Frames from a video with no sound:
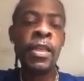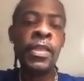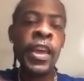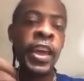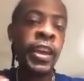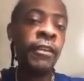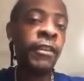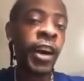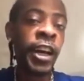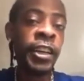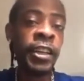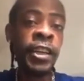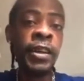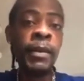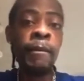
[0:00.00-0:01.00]
They
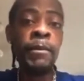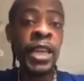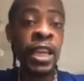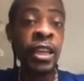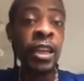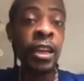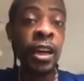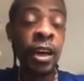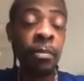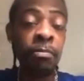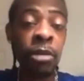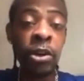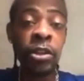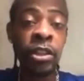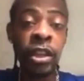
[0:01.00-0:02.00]
invited Beenie and
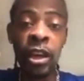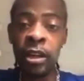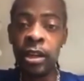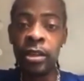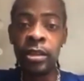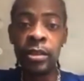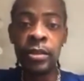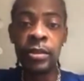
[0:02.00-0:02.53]
Bunty on it.